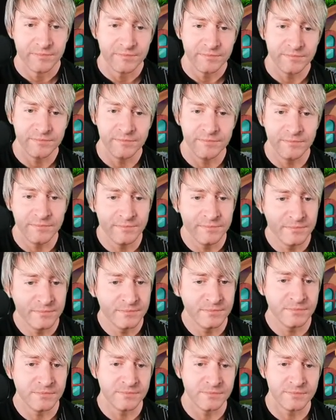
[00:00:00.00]

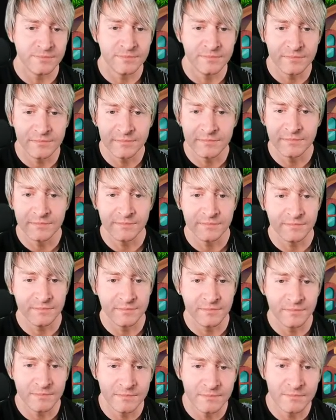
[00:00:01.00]

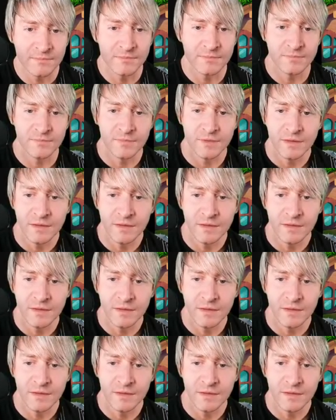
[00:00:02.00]
Phone.